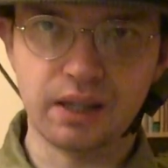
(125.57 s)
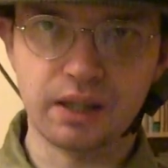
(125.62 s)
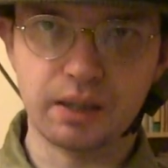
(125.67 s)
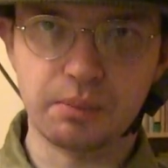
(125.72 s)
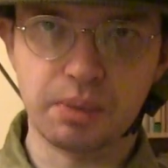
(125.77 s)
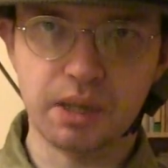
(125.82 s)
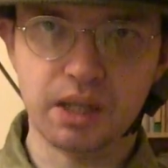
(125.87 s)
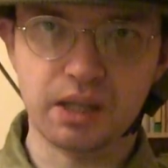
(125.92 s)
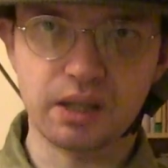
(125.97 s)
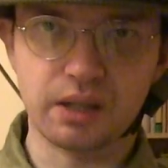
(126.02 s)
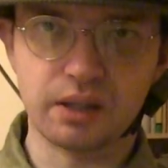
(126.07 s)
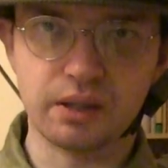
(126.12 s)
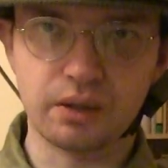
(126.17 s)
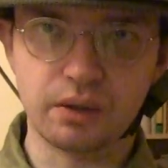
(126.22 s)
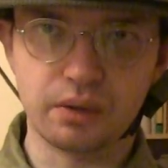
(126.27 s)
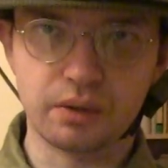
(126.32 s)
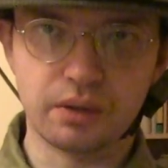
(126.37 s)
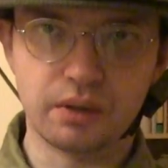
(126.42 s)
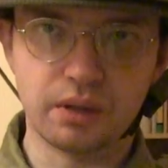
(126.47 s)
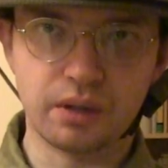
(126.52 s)
dependent,
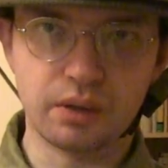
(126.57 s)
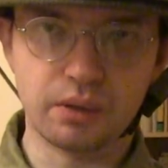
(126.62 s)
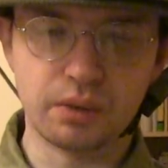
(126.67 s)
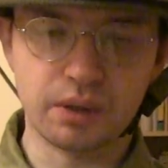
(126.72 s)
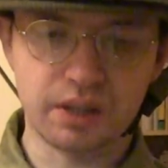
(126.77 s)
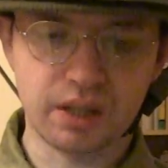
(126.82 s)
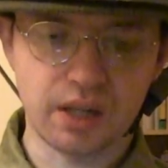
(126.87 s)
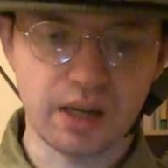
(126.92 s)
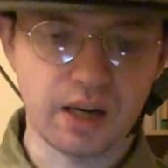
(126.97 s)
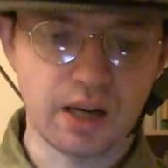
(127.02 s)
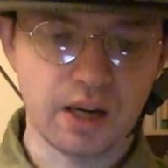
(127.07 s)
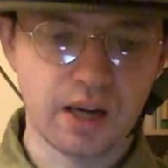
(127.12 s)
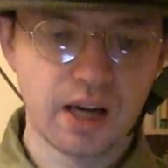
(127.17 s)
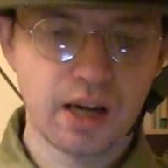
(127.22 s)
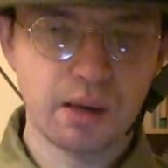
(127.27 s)
not the USA.